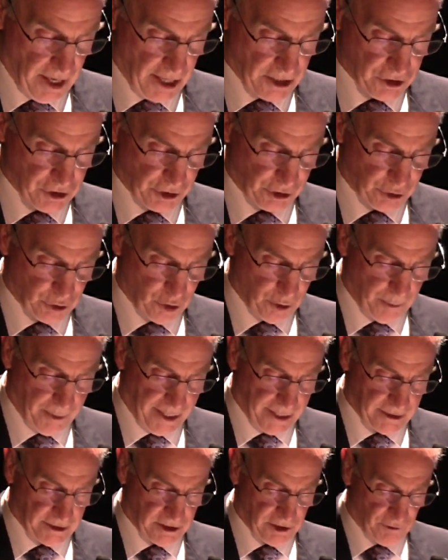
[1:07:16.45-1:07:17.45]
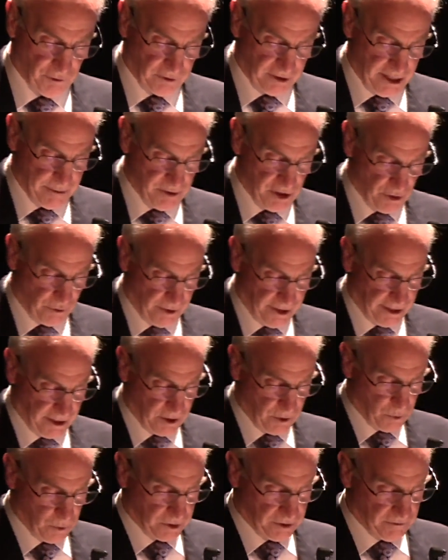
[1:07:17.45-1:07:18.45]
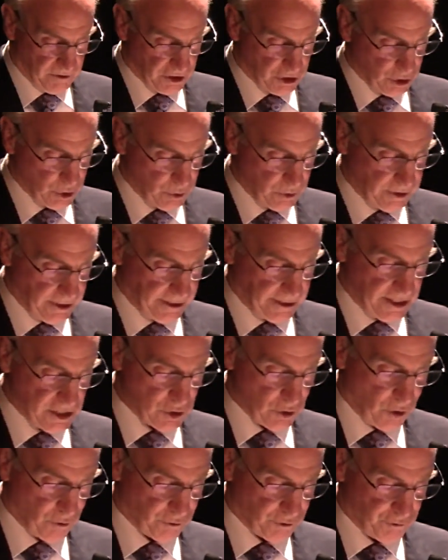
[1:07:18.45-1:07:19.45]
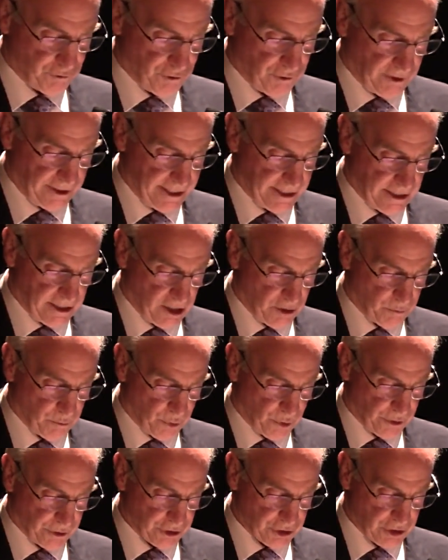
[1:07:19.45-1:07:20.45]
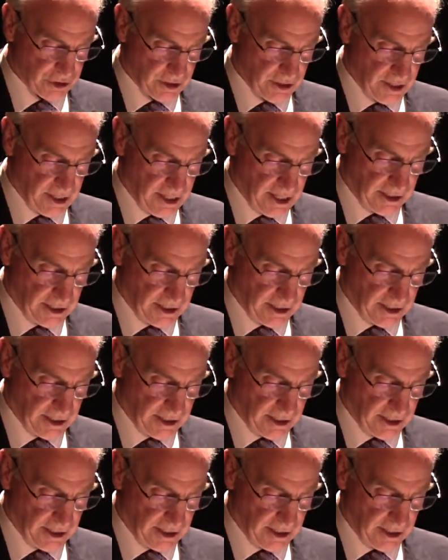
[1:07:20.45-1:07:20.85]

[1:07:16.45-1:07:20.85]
As the crew abandoned the flaming wreck, one of the two dinghies overinflated and burst,